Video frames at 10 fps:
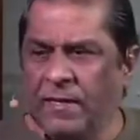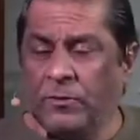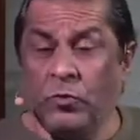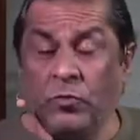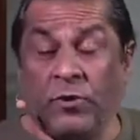
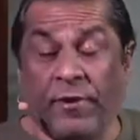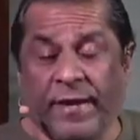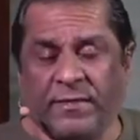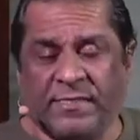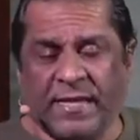Two
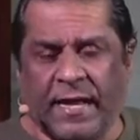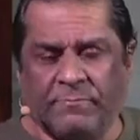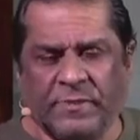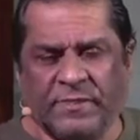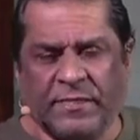great
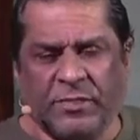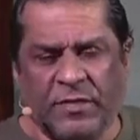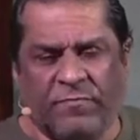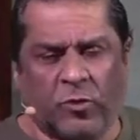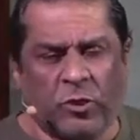Psalms, actually
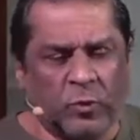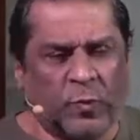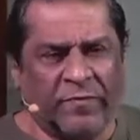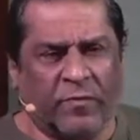42 and